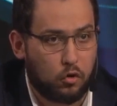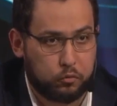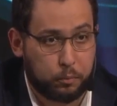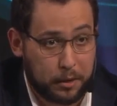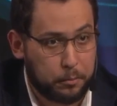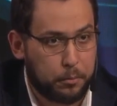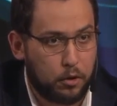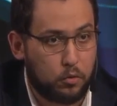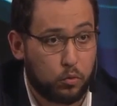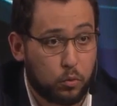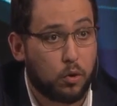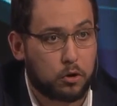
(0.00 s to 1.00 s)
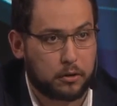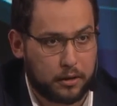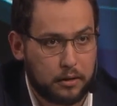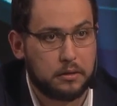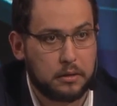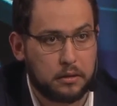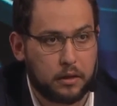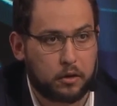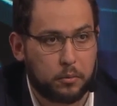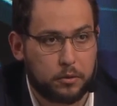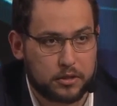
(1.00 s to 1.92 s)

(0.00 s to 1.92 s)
people who work in the computer